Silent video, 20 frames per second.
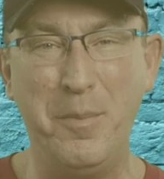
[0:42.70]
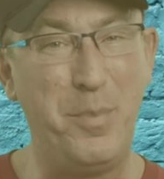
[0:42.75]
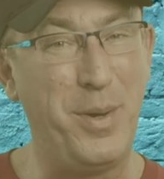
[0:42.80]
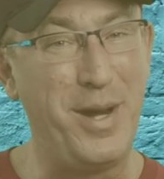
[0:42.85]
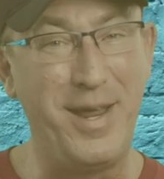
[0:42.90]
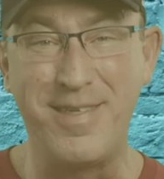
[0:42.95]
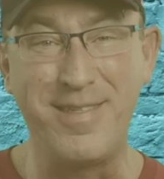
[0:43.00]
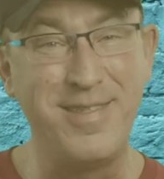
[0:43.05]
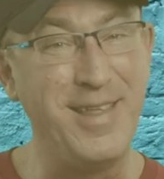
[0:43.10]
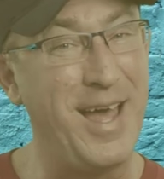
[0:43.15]

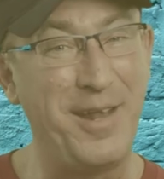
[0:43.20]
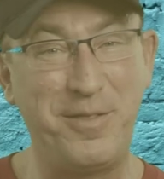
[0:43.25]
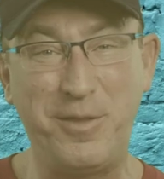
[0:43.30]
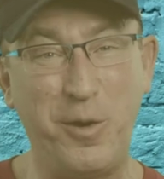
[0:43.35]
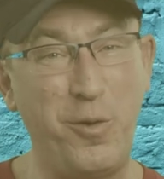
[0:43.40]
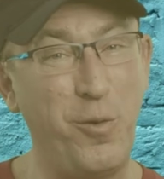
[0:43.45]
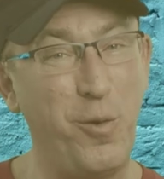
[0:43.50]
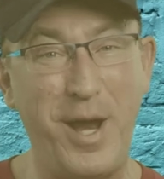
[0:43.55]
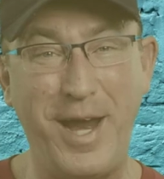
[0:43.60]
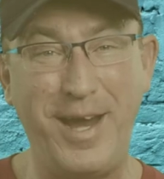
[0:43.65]
But it's not
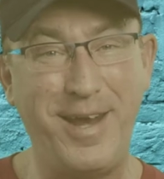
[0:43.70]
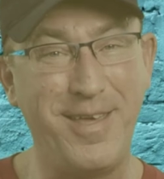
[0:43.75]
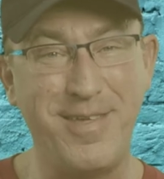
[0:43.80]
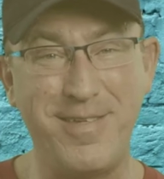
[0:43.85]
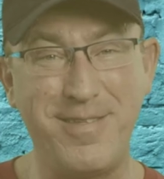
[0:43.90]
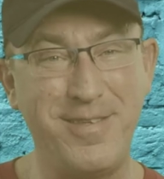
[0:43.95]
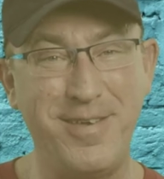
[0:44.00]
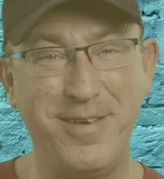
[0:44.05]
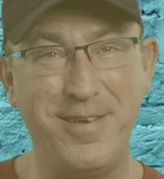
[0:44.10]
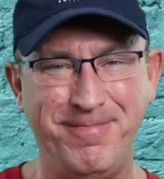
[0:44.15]
the
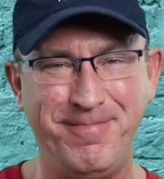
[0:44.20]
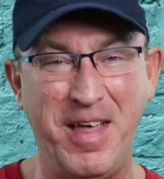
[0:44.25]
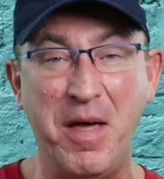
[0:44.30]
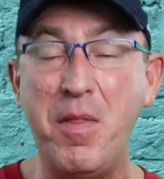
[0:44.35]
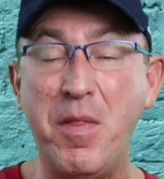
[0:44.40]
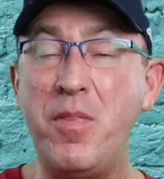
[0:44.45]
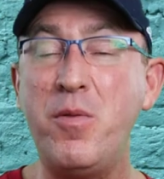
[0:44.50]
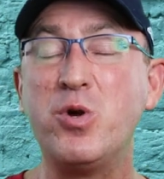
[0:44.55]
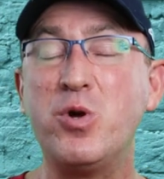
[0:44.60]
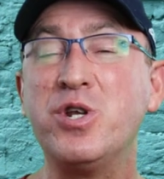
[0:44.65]
greatest.
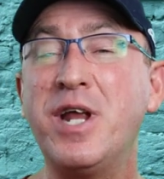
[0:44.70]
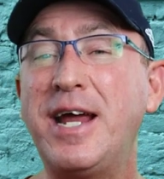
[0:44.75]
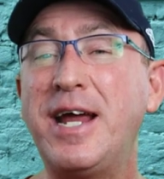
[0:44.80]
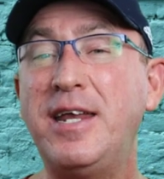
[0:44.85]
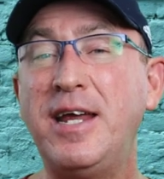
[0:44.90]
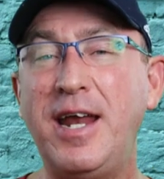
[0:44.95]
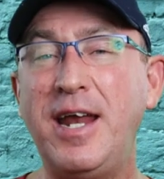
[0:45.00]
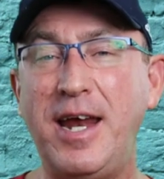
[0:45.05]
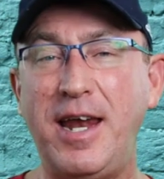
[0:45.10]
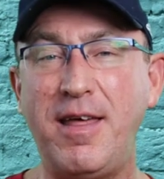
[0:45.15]
Then there's
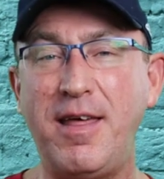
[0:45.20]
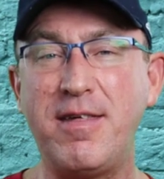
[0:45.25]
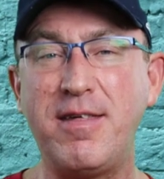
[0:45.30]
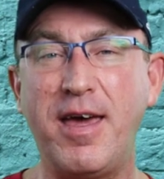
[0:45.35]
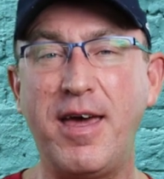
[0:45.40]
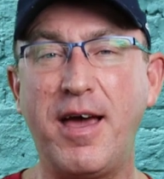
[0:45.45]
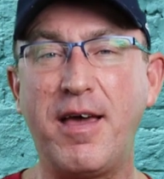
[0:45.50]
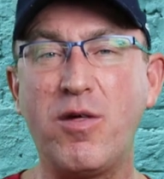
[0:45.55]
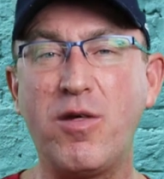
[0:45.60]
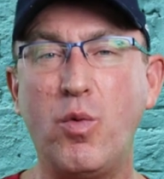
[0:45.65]

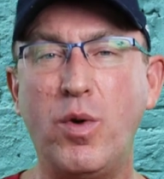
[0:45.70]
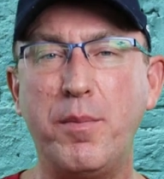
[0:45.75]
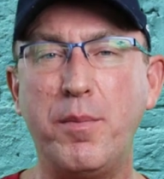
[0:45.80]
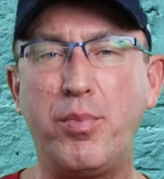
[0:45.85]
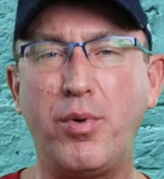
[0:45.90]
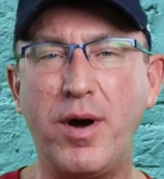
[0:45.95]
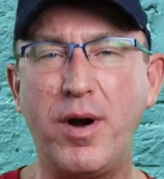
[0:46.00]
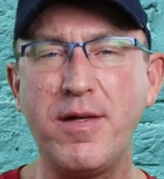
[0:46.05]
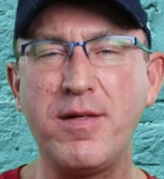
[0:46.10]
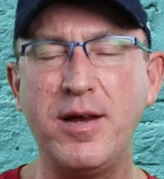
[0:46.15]
1986 when
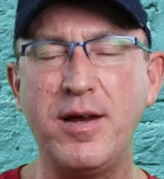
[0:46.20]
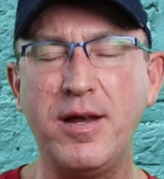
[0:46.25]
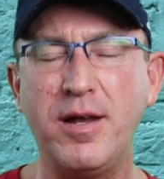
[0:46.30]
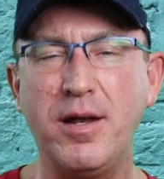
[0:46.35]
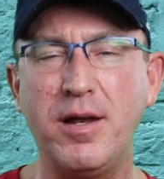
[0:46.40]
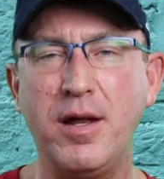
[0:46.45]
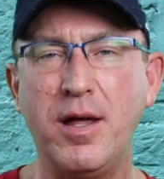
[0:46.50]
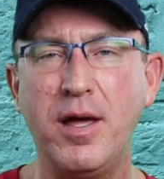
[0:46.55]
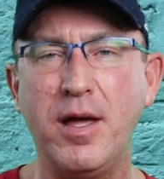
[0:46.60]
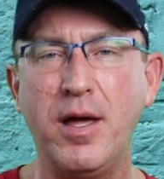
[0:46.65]

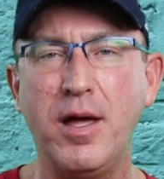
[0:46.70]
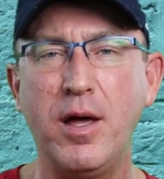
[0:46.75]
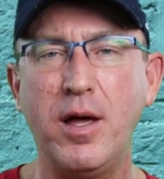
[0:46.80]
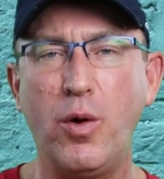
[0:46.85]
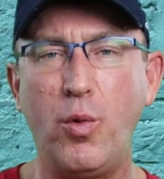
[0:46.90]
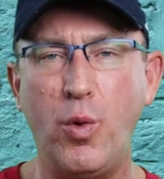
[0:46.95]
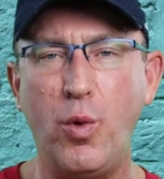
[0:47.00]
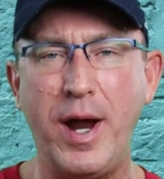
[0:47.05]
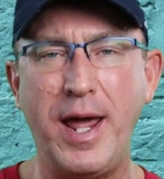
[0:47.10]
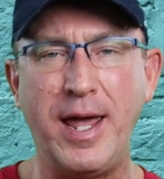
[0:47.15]
President
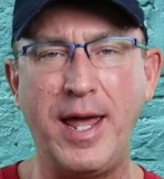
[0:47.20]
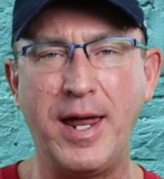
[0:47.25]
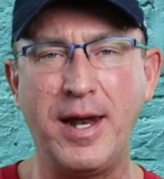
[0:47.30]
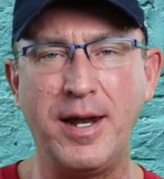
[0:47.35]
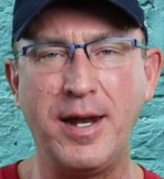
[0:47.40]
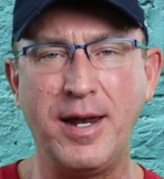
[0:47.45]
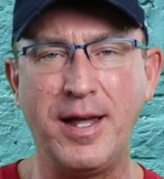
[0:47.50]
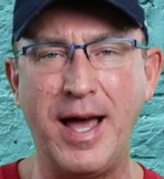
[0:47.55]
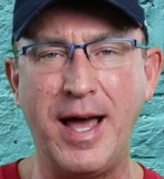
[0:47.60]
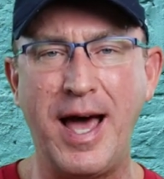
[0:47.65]

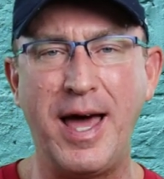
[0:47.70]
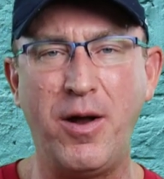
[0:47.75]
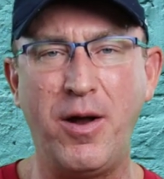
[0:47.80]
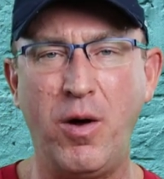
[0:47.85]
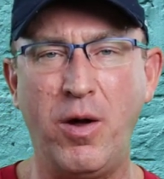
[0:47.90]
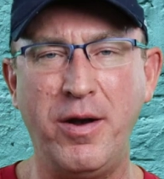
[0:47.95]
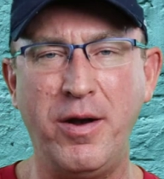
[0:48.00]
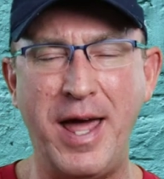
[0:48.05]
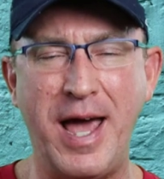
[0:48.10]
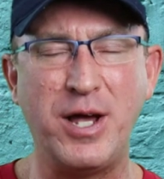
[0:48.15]
Reagan got
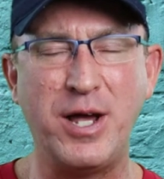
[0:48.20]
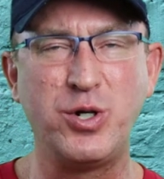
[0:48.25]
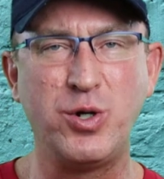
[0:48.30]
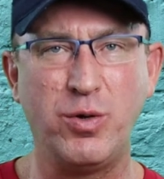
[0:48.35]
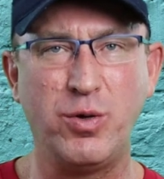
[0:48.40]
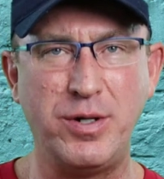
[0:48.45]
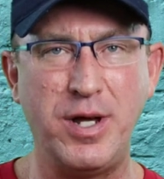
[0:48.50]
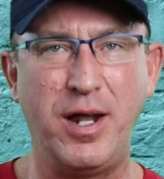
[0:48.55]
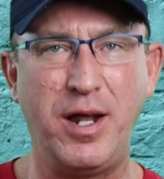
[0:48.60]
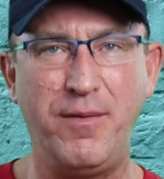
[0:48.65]
on
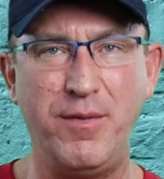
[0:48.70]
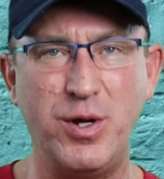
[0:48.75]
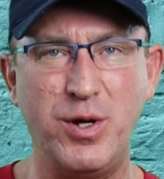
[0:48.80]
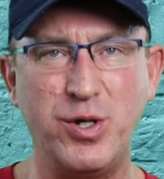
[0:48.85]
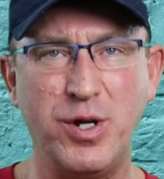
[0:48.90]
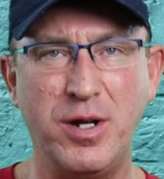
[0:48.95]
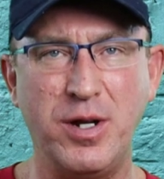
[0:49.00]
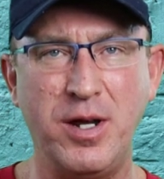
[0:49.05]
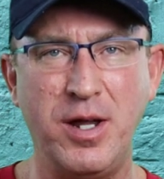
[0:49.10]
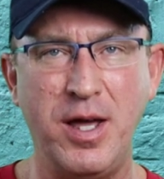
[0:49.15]
national
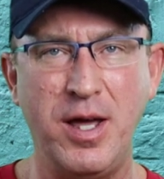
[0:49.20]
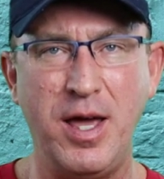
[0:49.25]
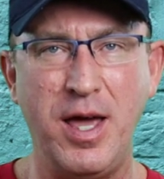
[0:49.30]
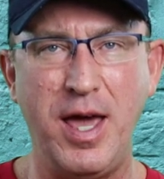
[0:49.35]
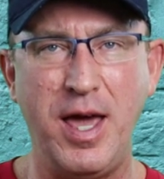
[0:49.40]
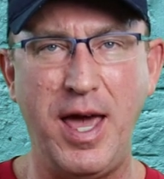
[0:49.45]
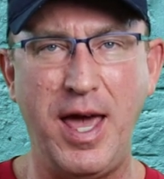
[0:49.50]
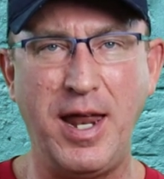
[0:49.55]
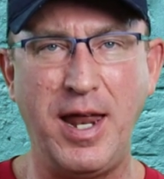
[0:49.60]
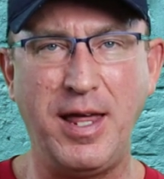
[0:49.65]
television
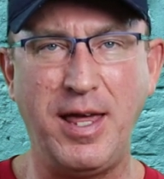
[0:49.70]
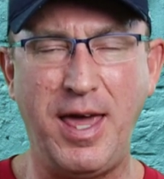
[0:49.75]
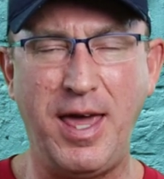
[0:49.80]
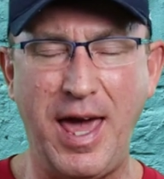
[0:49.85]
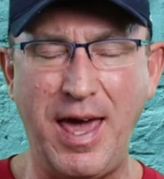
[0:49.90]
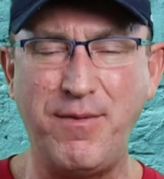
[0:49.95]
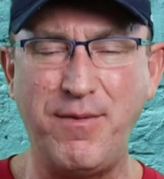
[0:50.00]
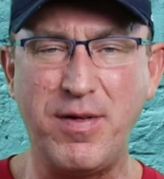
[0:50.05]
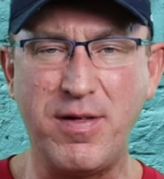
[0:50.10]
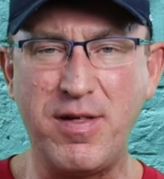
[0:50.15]
and
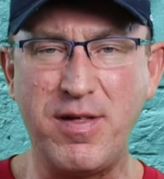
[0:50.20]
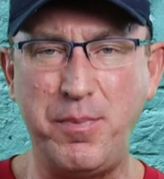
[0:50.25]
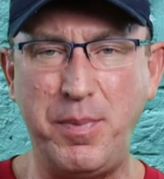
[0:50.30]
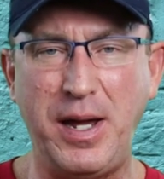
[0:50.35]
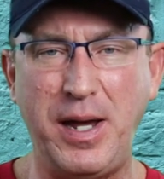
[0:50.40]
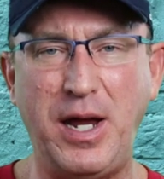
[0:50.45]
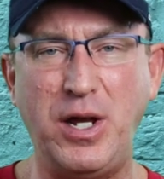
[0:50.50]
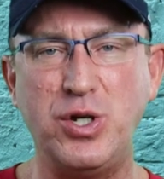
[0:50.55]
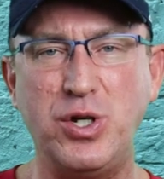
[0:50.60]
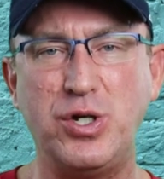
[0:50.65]
gave a
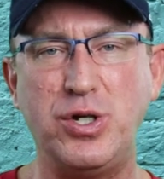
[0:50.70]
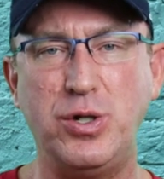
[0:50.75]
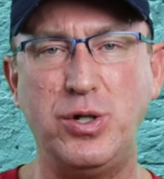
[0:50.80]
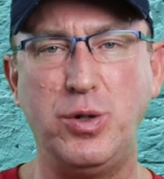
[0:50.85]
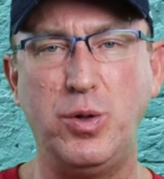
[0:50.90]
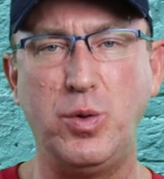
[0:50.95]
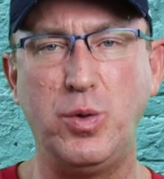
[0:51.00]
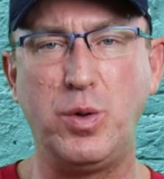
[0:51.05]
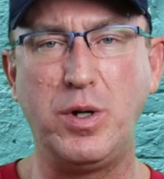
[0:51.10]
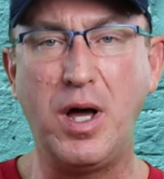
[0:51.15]
speech
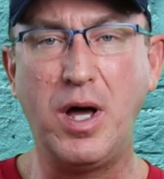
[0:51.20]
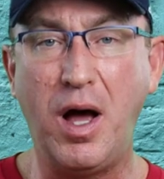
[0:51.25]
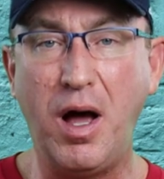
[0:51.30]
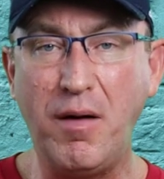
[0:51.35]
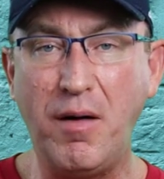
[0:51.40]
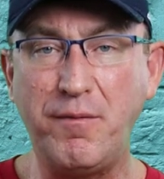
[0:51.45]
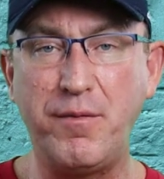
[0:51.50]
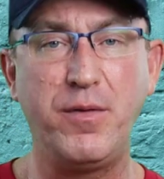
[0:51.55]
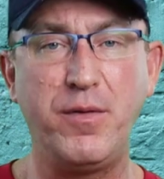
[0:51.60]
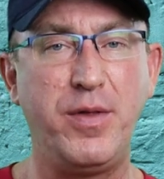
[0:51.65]
to
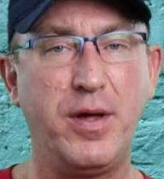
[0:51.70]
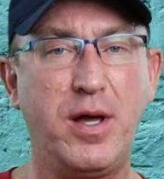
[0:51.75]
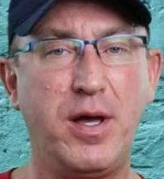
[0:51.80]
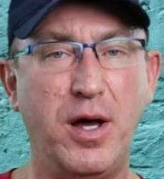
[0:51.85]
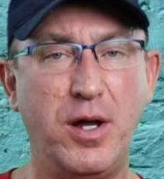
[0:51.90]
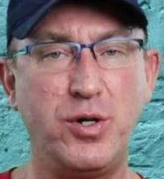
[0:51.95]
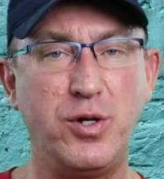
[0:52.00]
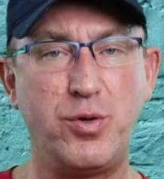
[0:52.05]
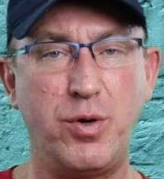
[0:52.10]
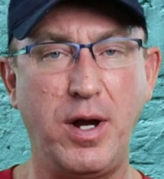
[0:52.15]
comfort the
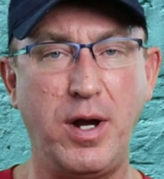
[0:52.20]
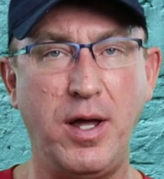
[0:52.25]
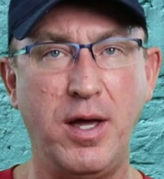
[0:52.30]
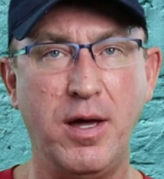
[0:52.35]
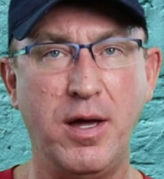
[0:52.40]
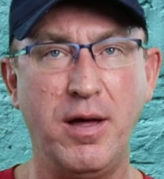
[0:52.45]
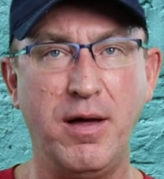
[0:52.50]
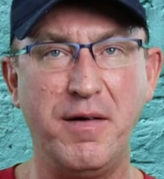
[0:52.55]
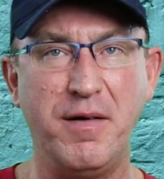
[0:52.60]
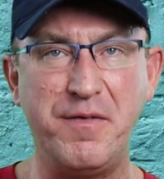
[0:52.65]
country
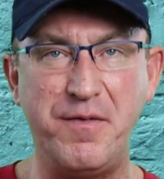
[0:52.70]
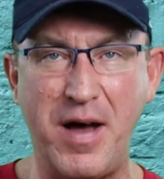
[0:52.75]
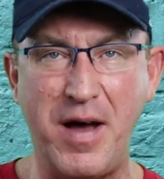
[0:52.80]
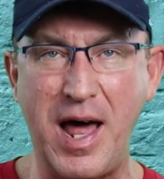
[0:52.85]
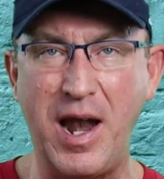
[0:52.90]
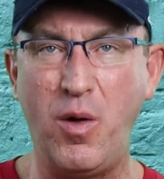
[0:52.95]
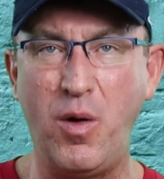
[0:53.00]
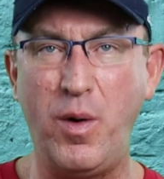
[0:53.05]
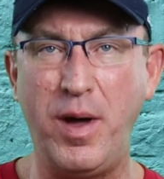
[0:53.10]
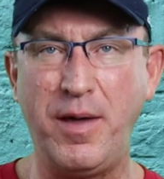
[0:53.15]

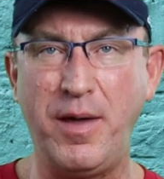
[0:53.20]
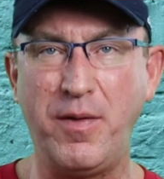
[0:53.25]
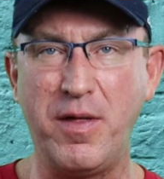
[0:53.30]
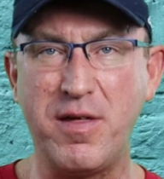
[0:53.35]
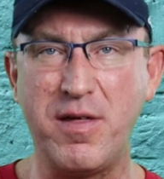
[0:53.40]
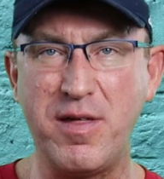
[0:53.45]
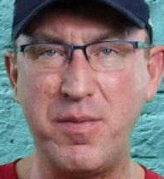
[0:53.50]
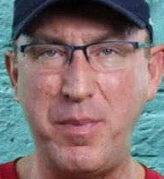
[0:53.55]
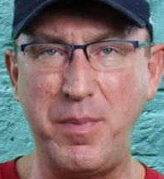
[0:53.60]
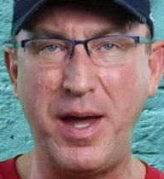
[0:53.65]
following
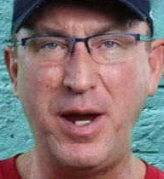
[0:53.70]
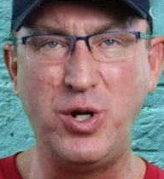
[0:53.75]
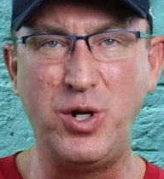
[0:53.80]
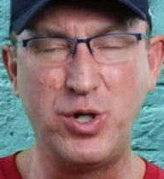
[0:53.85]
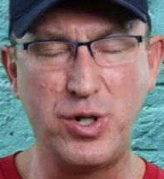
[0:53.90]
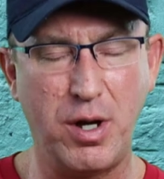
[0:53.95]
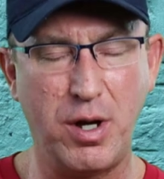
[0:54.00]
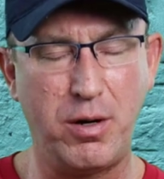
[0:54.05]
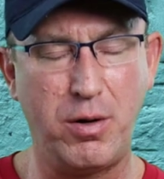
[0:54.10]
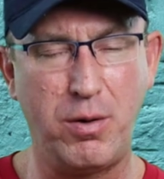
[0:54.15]
the space
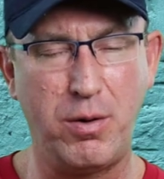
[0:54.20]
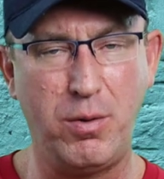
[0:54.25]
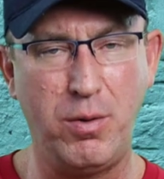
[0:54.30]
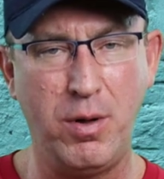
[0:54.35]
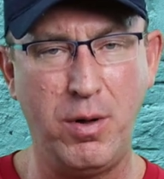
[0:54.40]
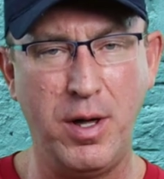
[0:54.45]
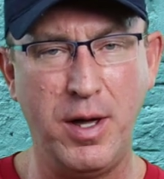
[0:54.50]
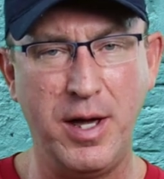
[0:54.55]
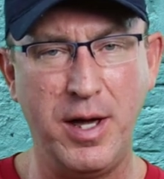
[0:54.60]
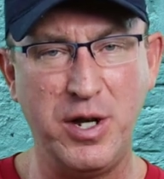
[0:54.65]

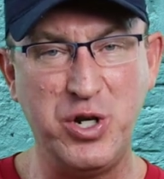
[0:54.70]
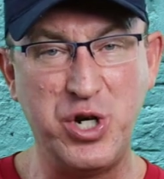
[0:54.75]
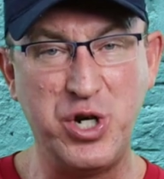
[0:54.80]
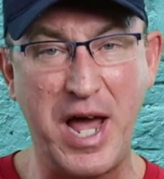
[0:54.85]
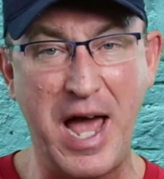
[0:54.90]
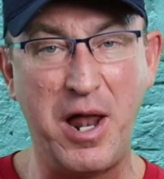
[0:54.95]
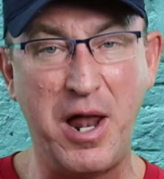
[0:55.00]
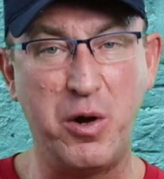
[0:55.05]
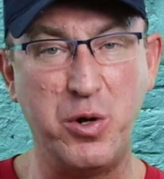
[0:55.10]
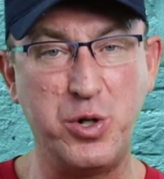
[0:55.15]
shuttle
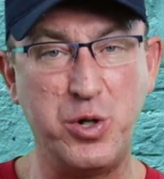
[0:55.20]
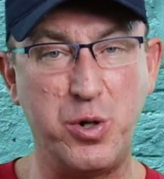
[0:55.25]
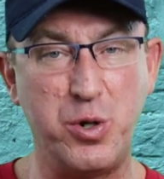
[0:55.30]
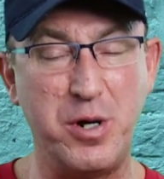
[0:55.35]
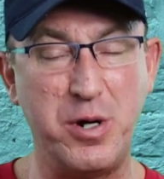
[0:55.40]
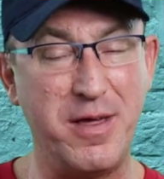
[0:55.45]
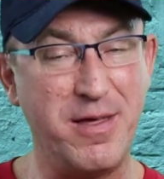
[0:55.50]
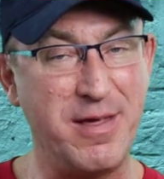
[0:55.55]
Challenger